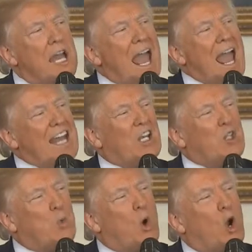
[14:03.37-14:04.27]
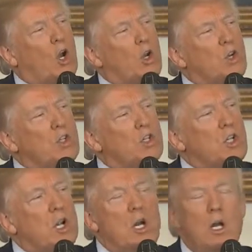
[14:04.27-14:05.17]
and its workers,
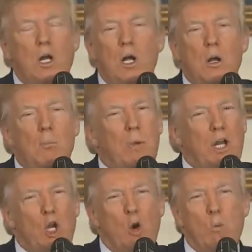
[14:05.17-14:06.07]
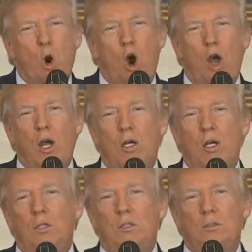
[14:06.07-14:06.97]
but no more.
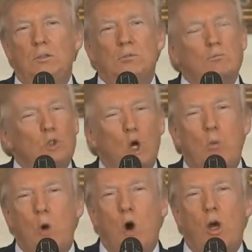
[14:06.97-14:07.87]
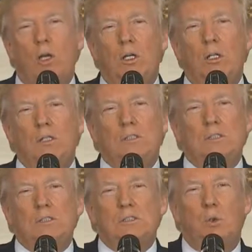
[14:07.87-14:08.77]
No more.
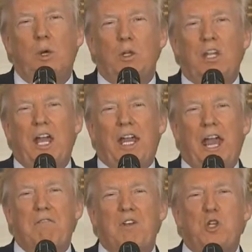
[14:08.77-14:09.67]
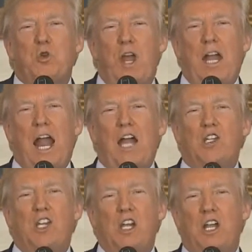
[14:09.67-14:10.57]
We will take every trade
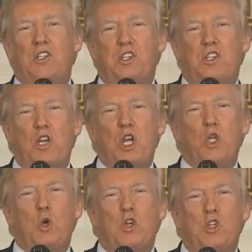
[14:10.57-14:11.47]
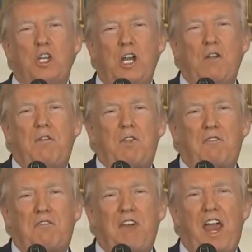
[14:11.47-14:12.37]
action necessary to achieve the
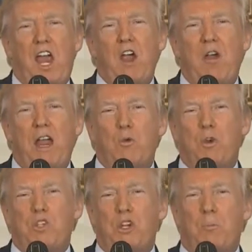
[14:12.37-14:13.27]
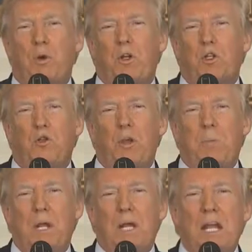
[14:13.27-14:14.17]
fair and reciprocal
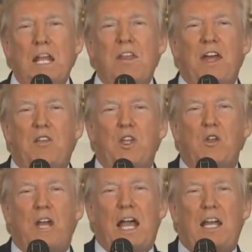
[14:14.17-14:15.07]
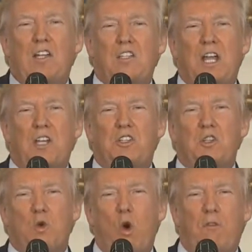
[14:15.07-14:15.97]
treatment that the United States
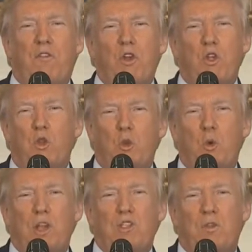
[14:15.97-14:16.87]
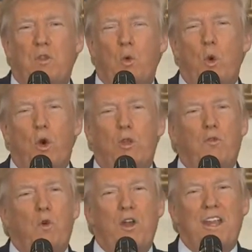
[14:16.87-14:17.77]
has offered to the rest of the
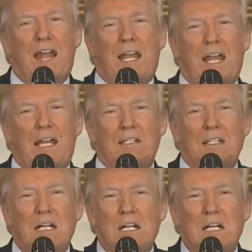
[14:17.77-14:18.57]
world for decades.